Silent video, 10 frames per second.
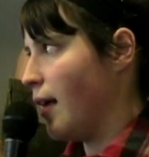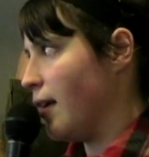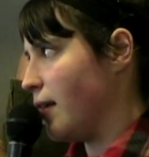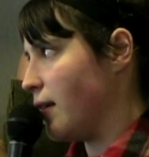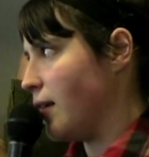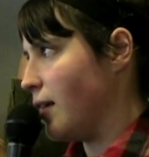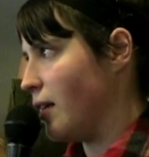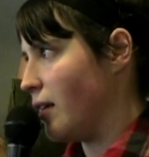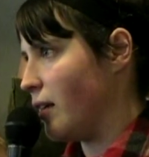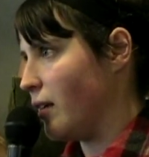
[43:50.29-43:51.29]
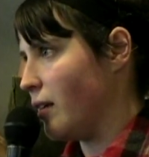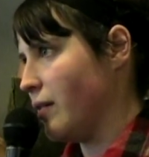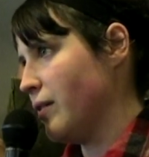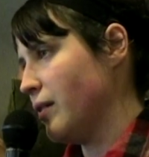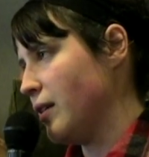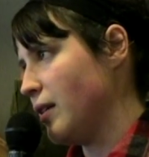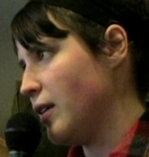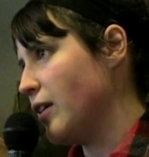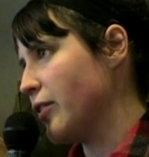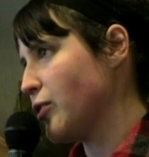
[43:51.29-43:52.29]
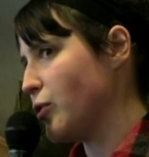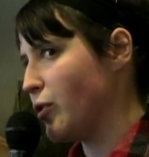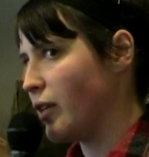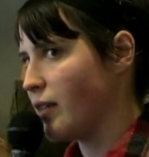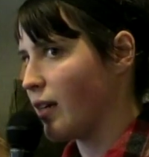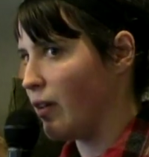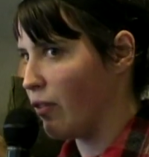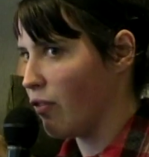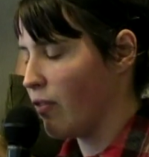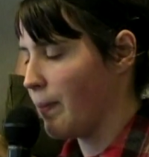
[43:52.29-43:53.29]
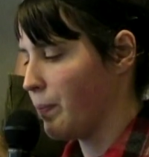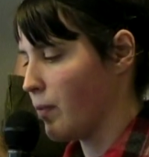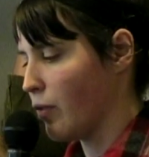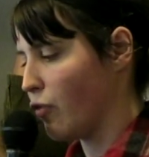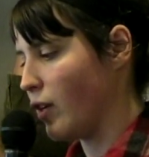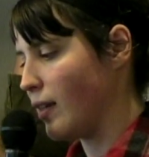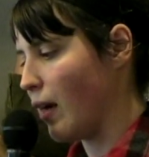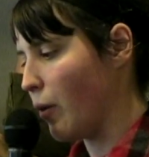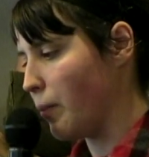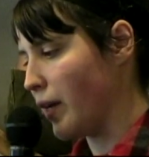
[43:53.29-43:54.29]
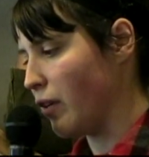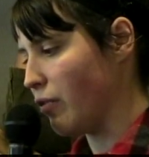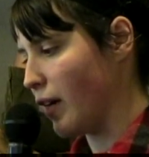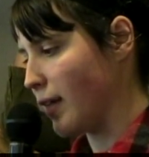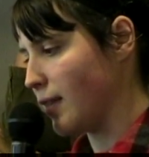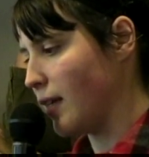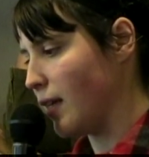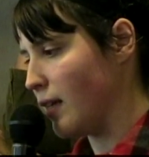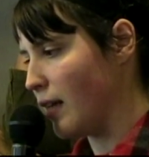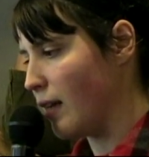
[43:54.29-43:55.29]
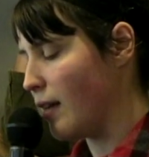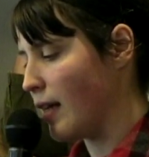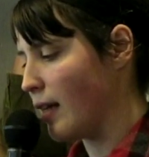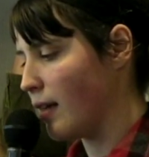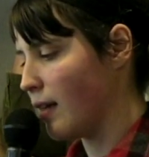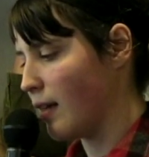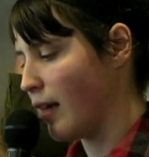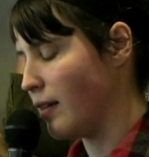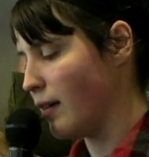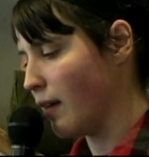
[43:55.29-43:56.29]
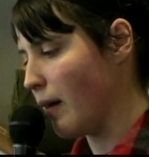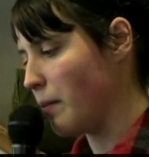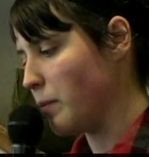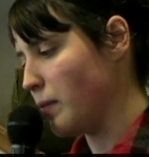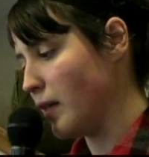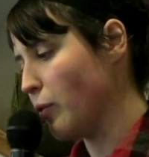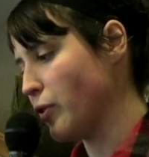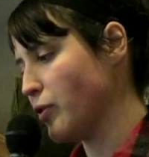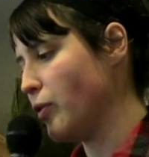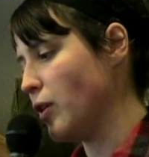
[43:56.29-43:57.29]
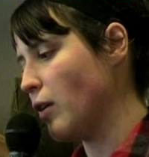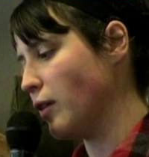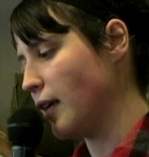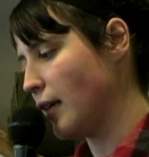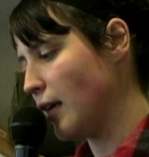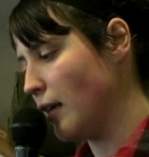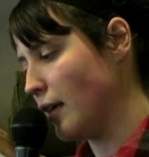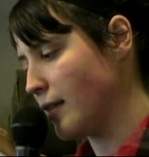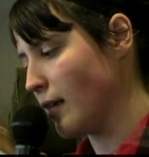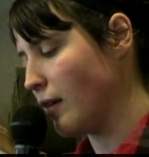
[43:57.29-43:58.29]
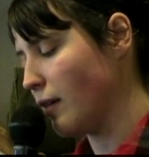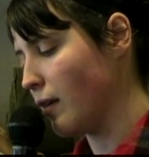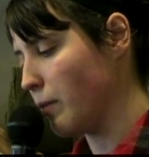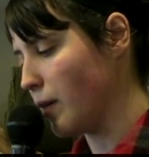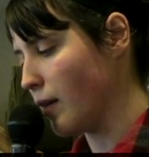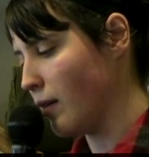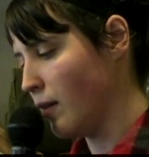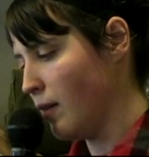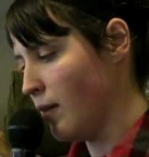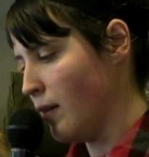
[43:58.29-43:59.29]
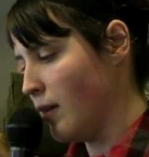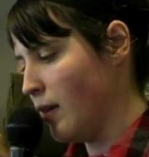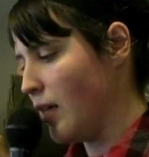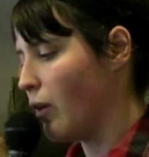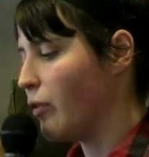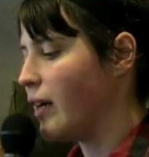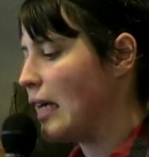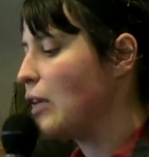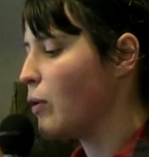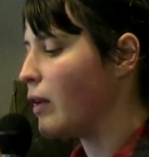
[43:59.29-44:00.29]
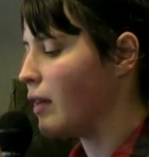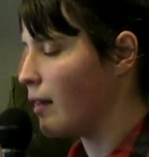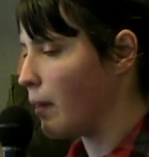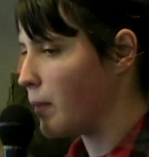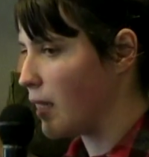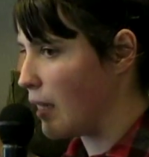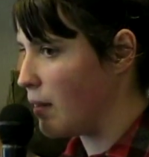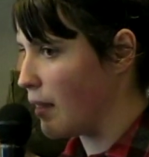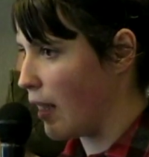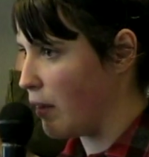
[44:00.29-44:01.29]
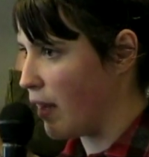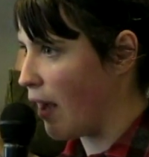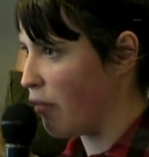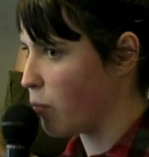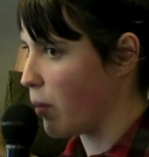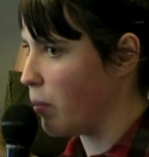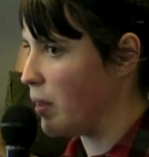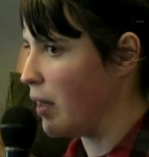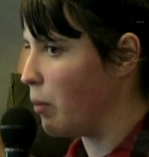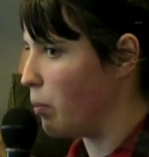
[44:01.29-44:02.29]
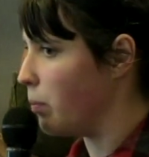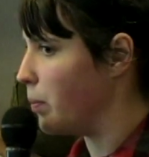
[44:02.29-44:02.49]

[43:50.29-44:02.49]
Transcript: And he, he also is kind of freaked out by the fact that he did think at the time, they were so young, that he thinks at the time that he already knew at the time that it, I'd have probably a